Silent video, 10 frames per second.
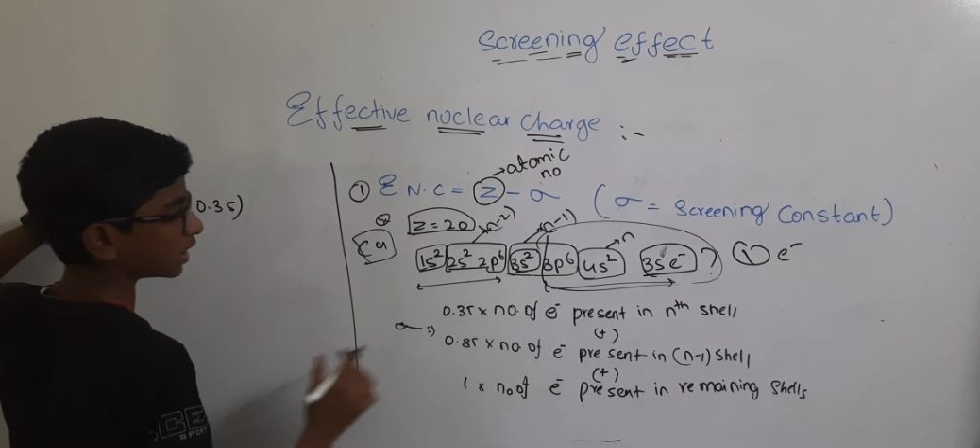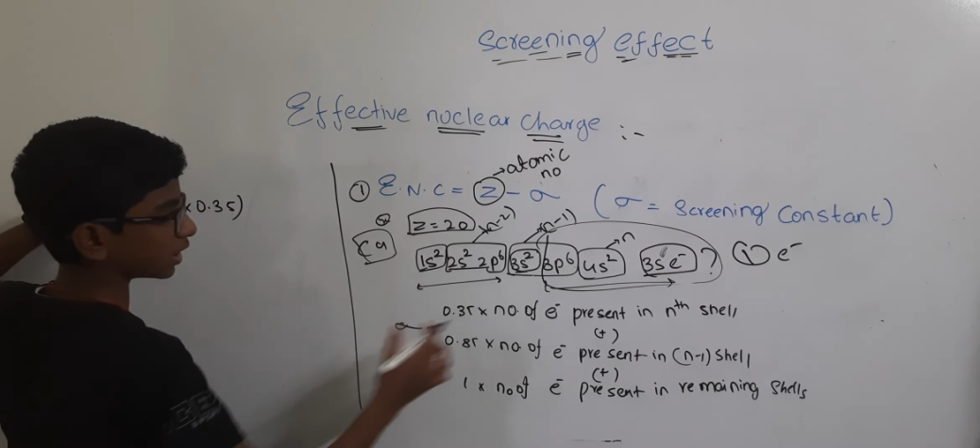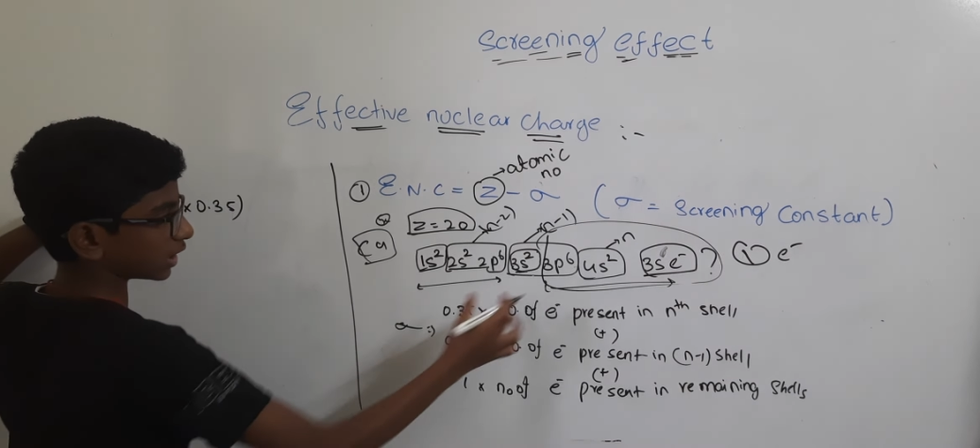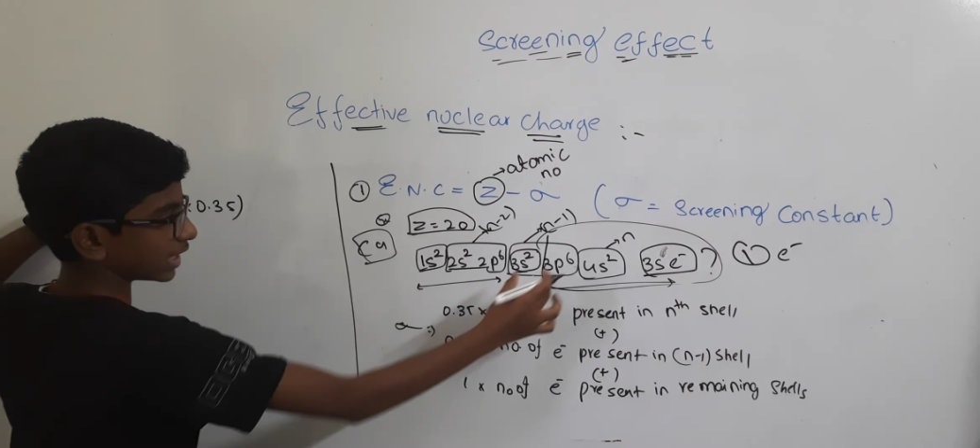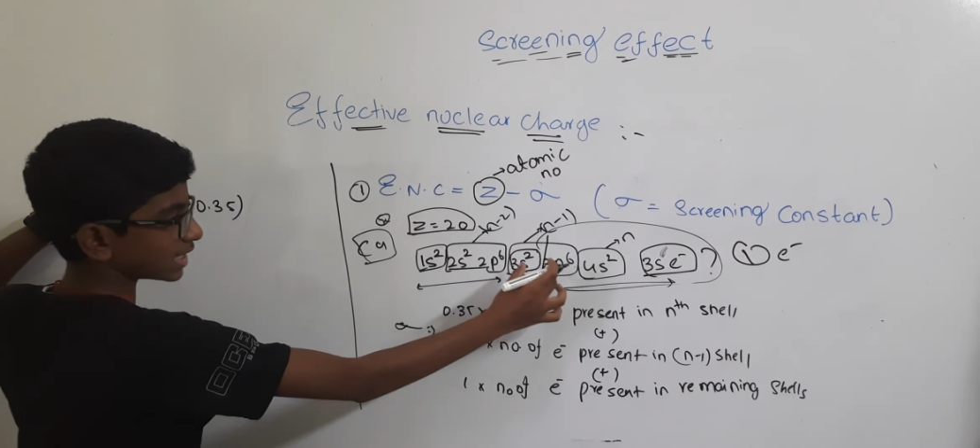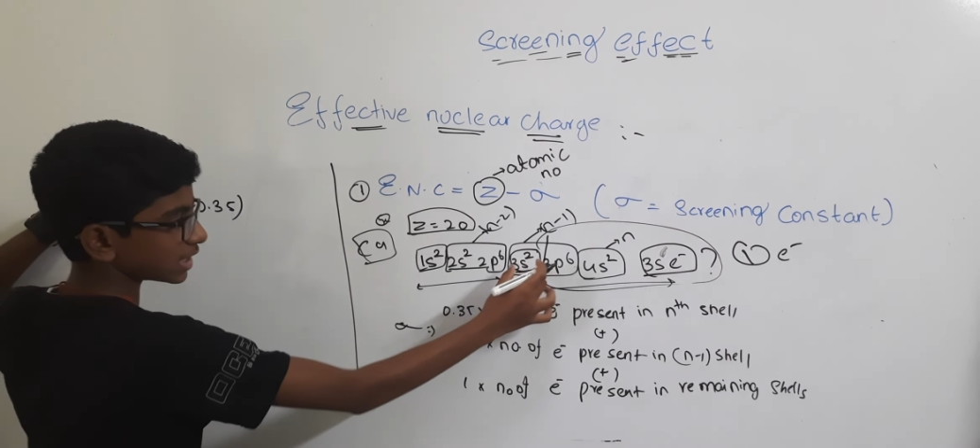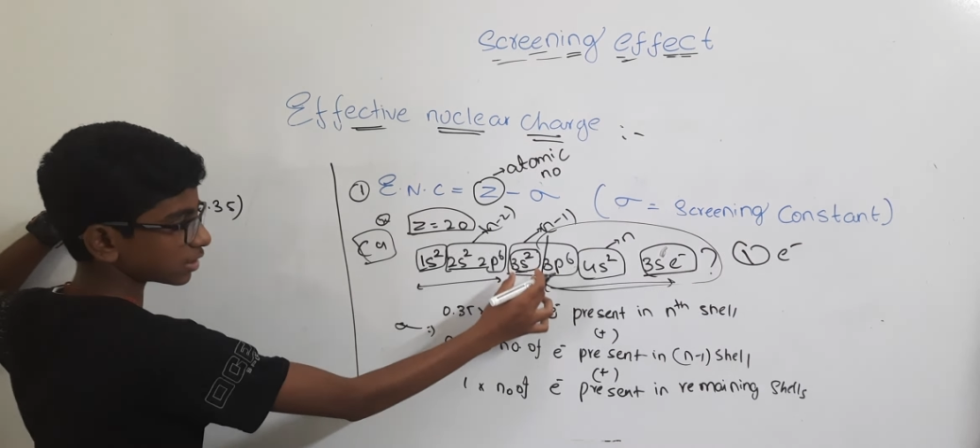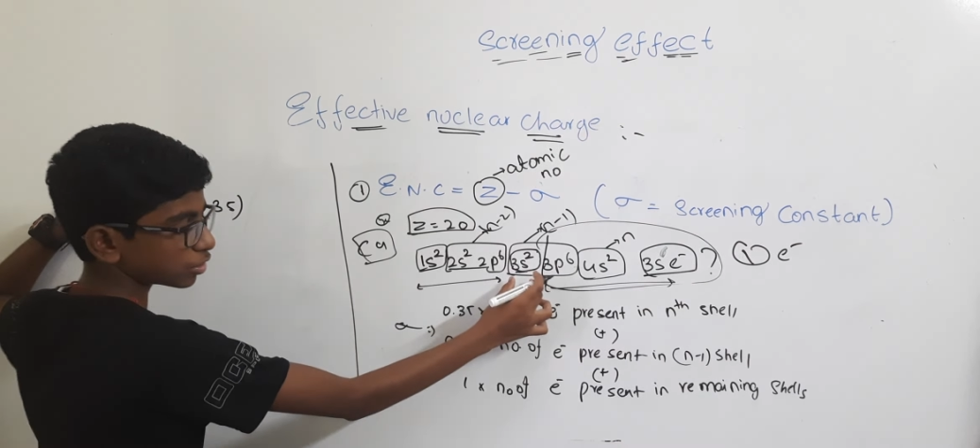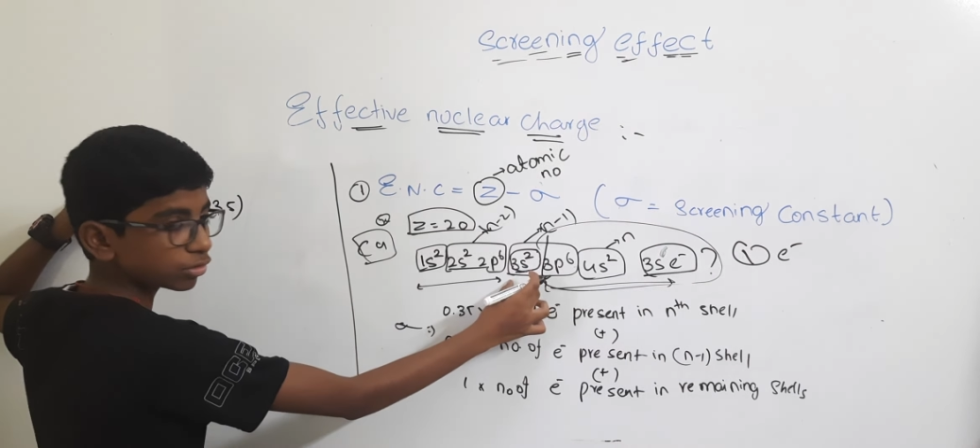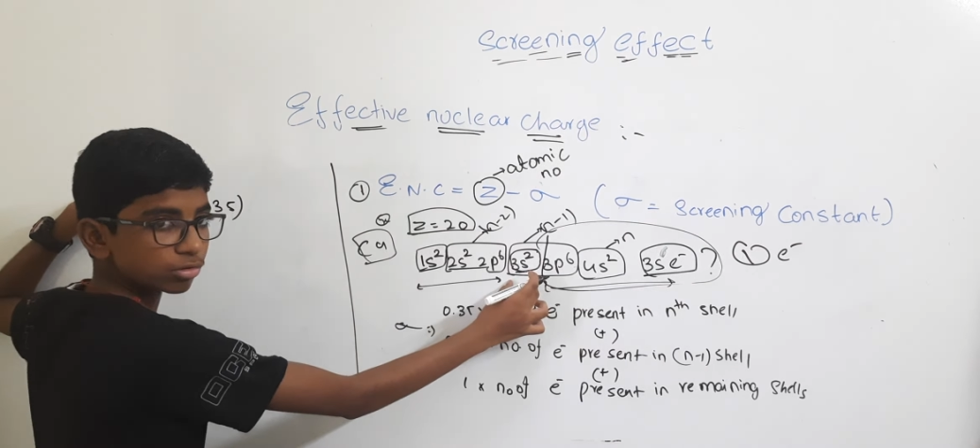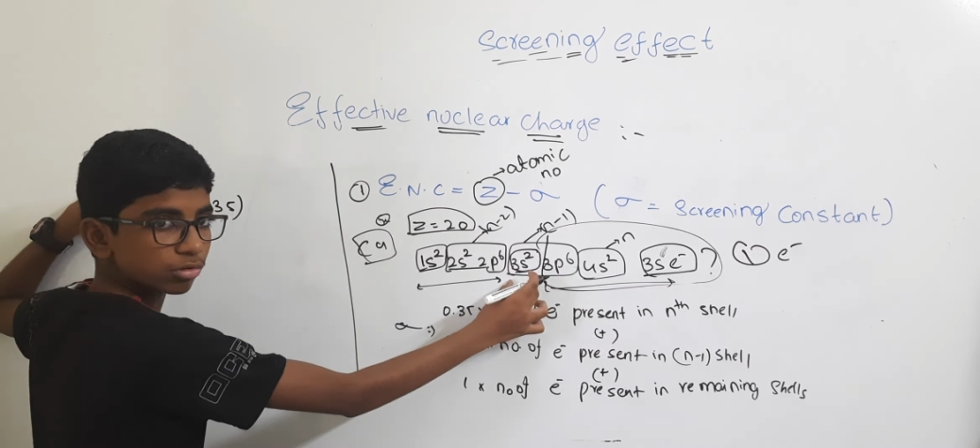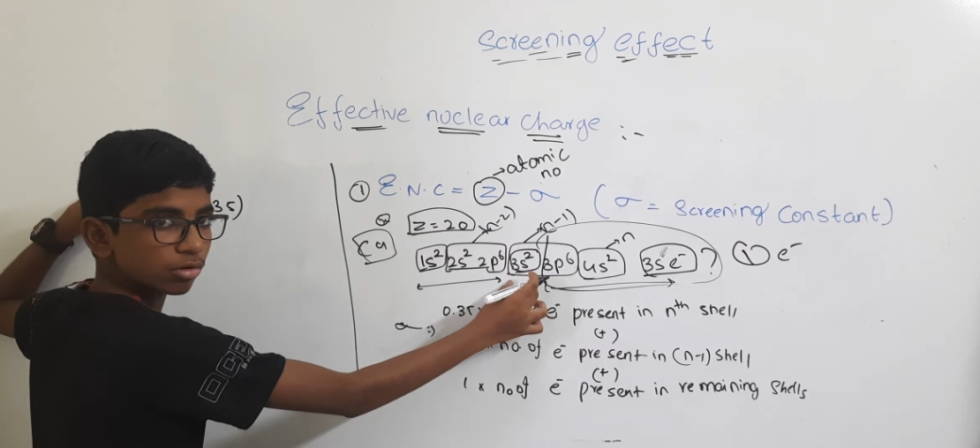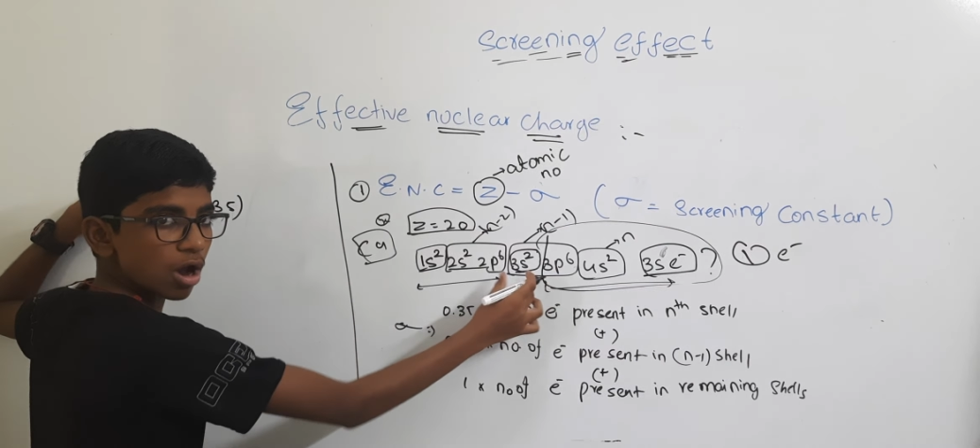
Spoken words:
in the 3s2.